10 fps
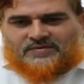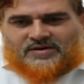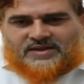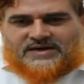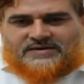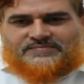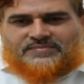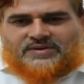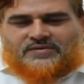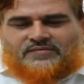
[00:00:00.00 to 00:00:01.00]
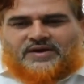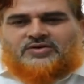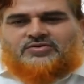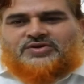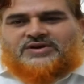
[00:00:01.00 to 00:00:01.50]
For that, we
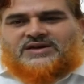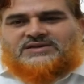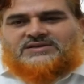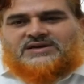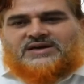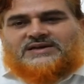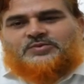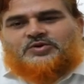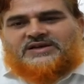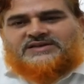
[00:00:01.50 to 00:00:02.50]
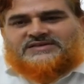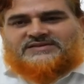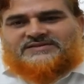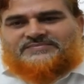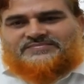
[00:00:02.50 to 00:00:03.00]
have to increase the transportations.